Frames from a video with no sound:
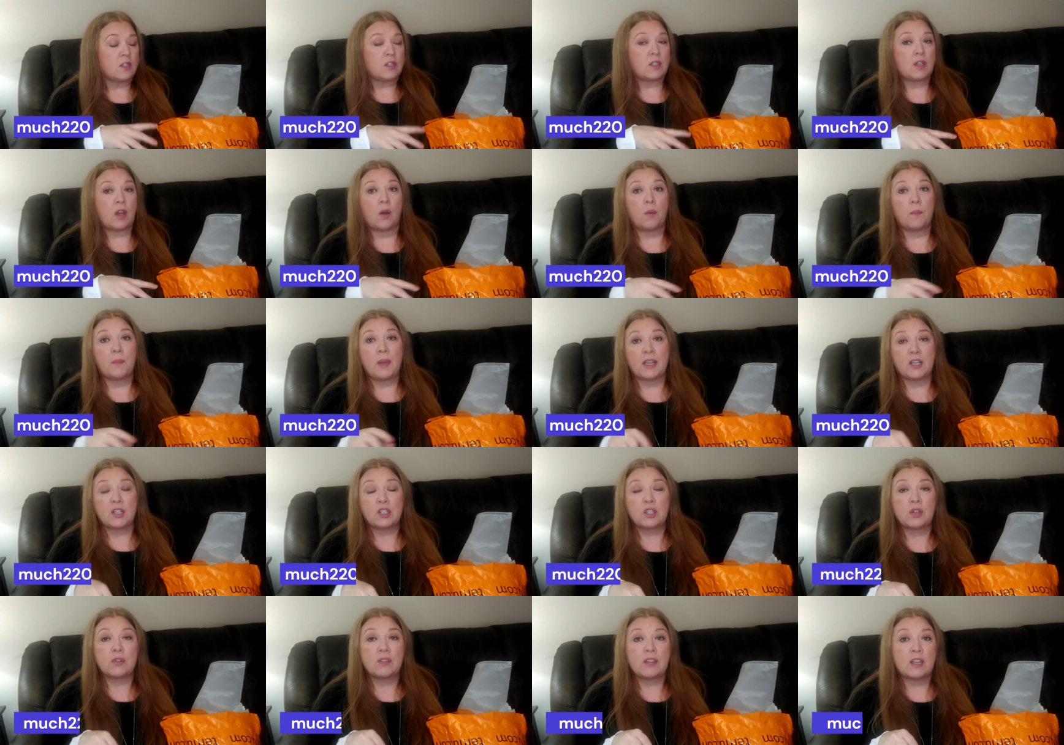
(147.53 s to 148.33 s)
So
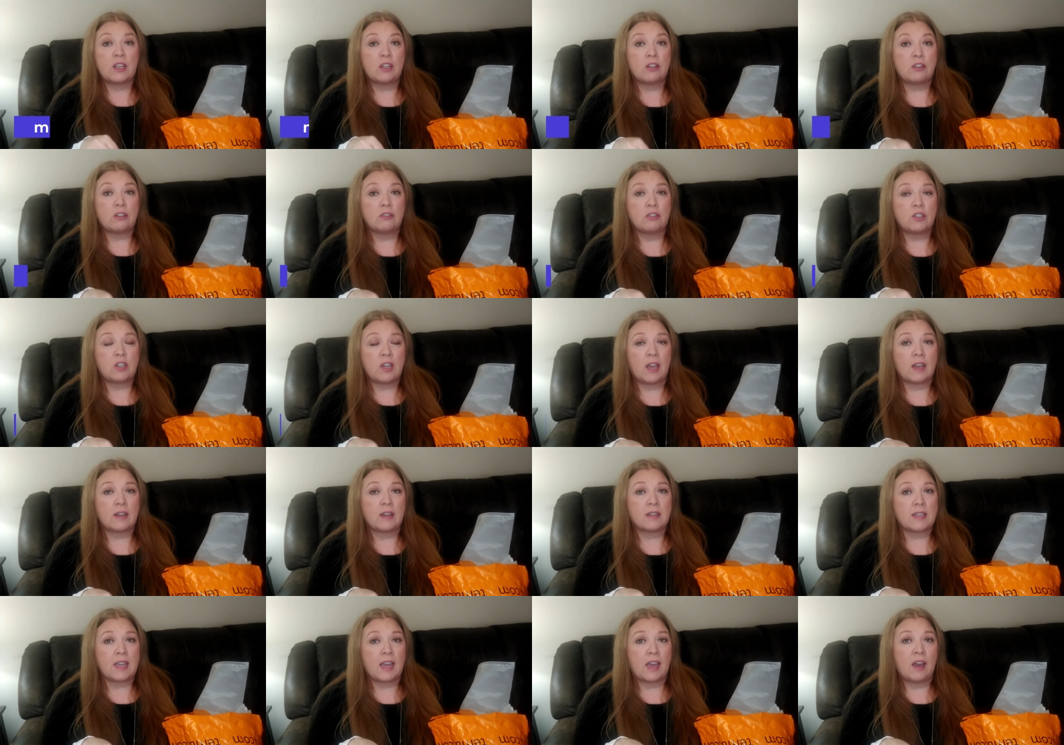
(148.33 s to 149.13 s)
make sure that you do
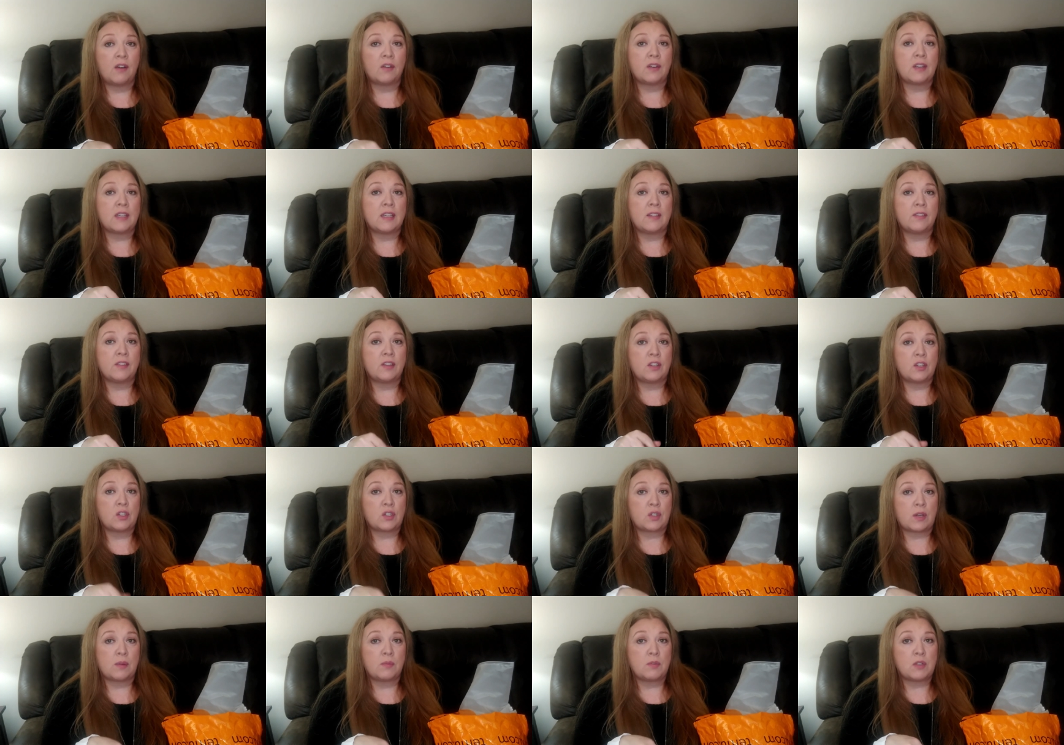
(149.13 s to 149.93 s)
check down in the
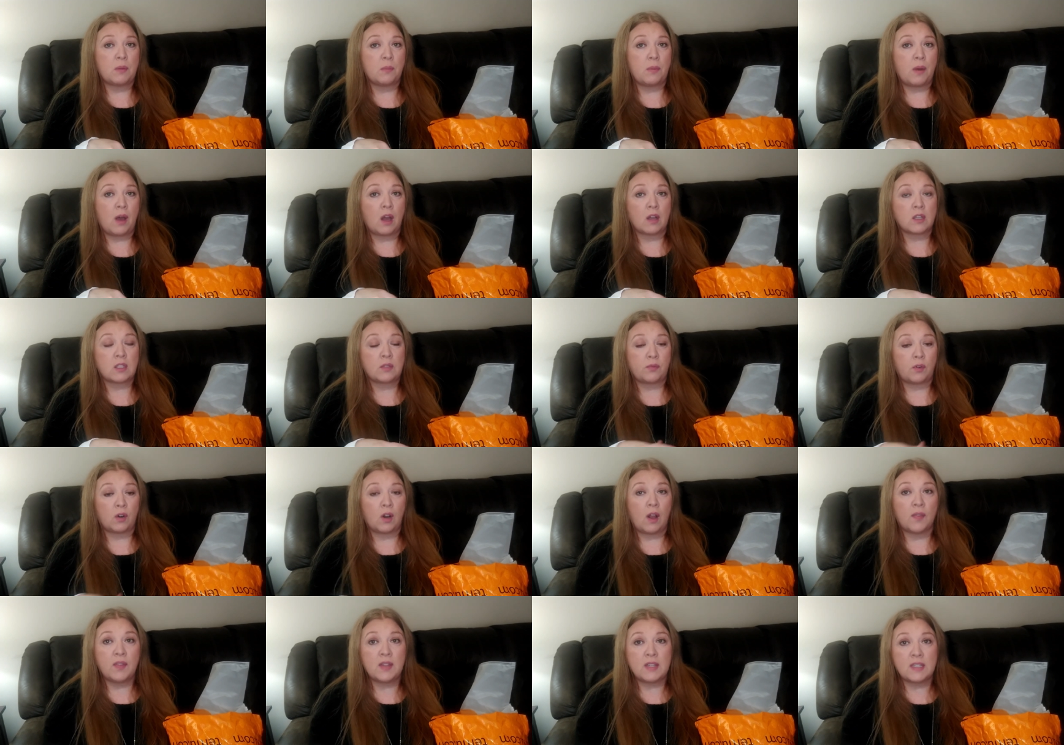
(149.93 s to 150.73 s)
description box
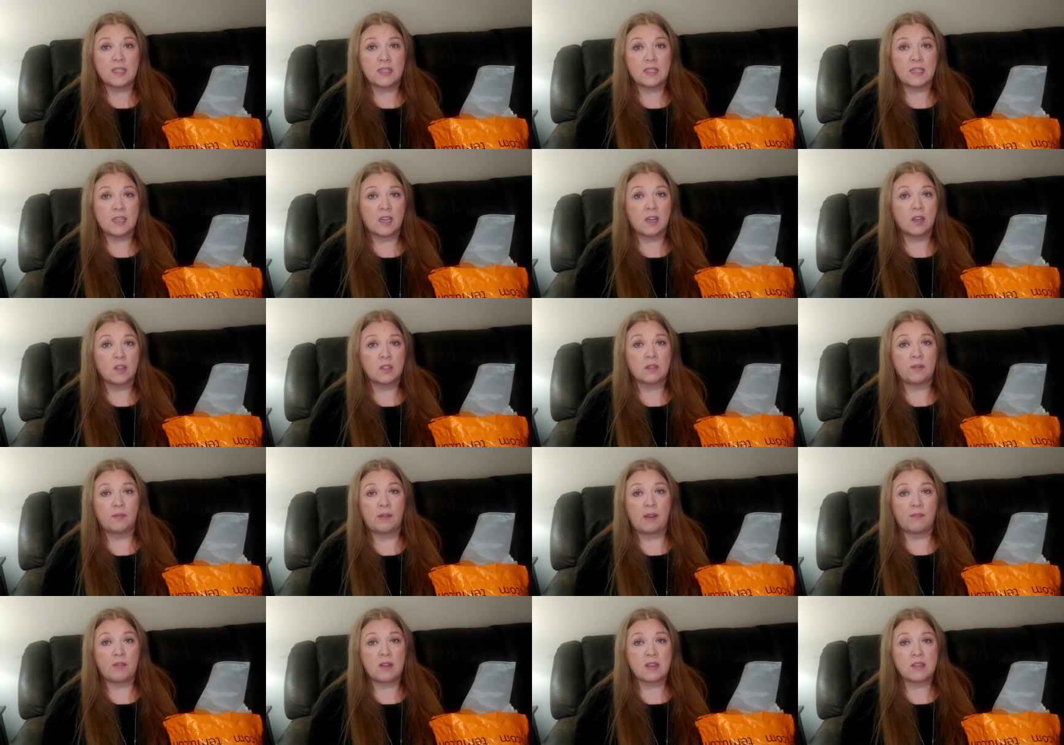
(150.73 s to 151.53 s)
for all the details
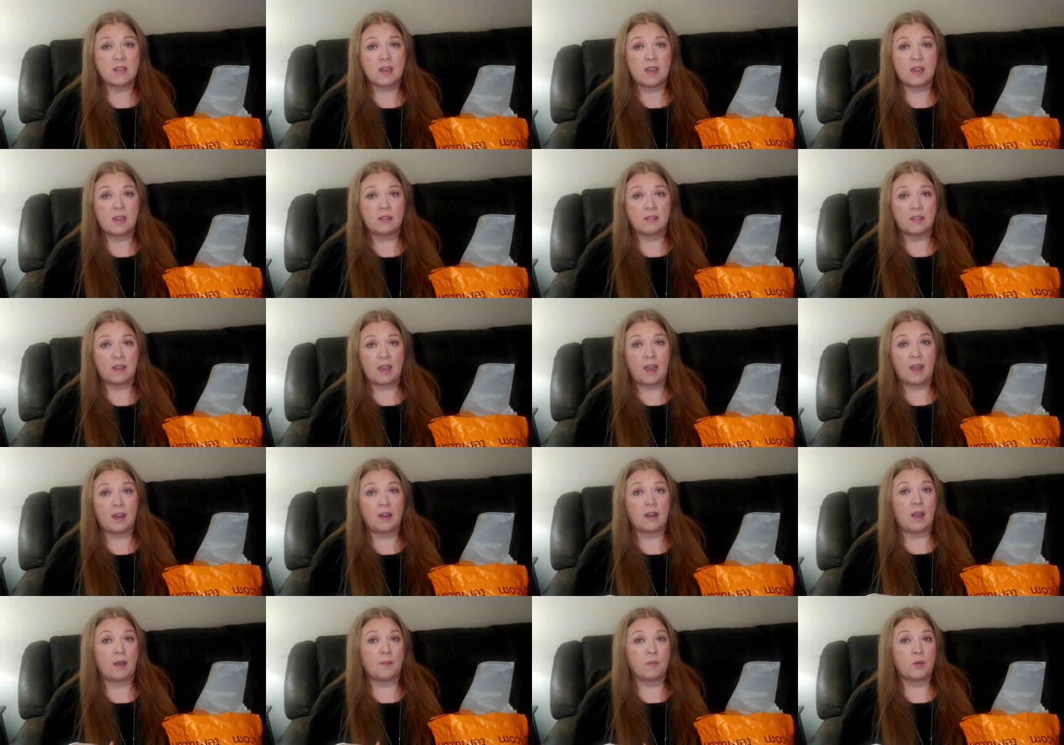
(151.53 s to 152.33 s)
of everything
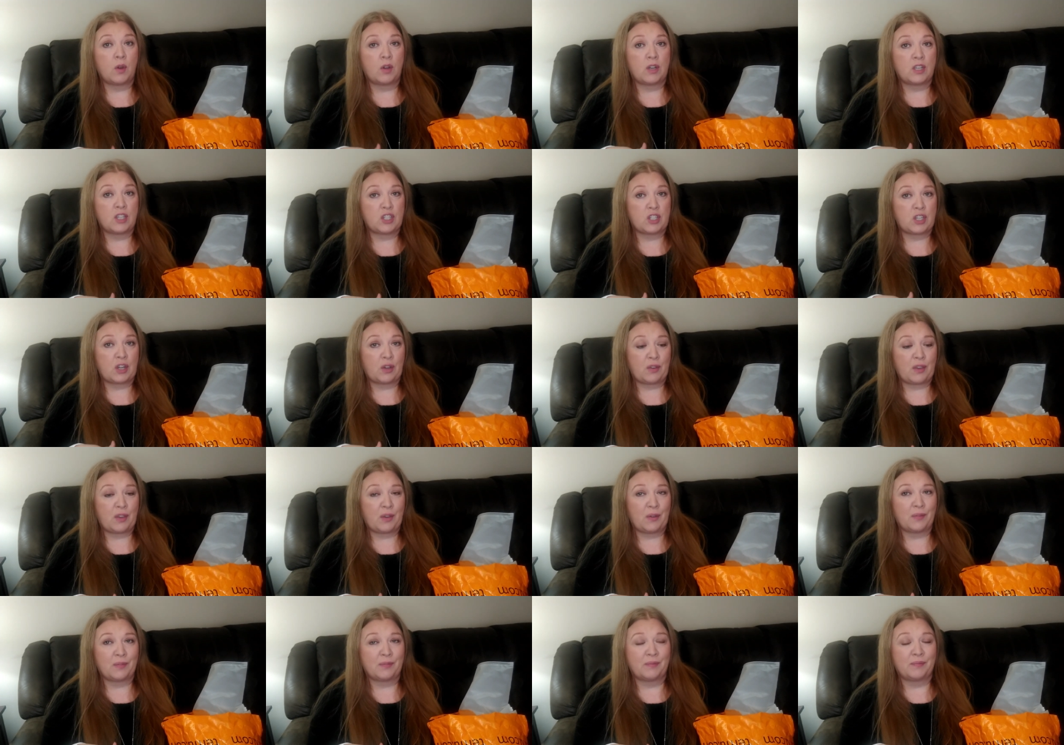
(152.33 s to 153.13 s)
that I'm going to show
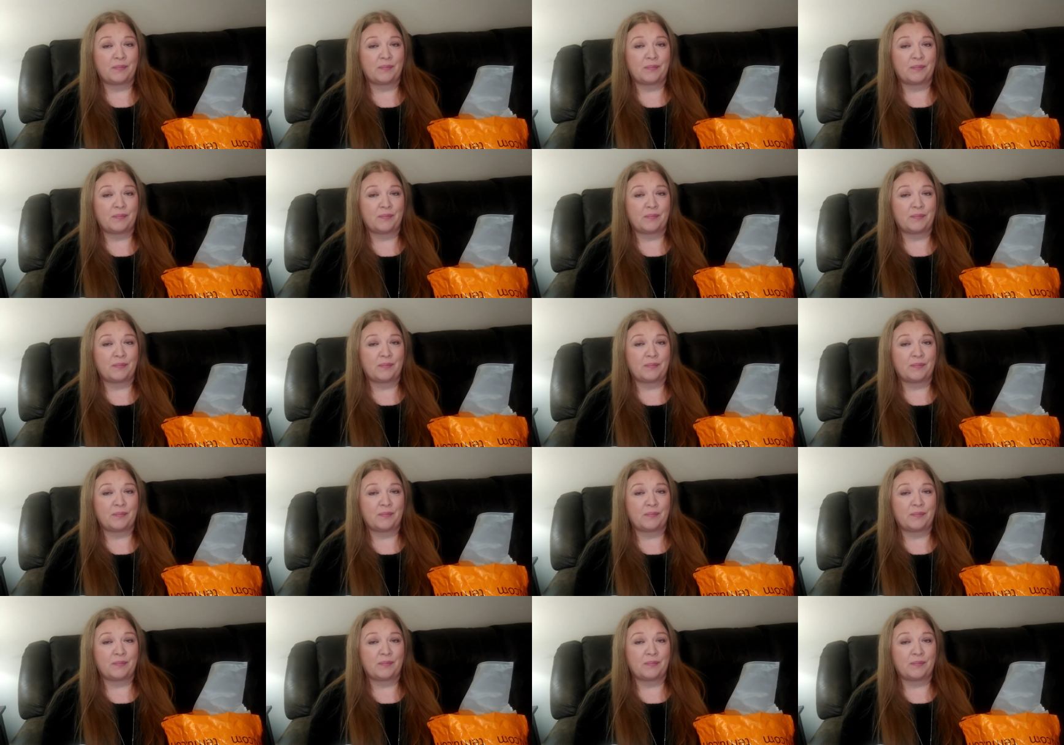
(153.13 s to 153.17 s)
you.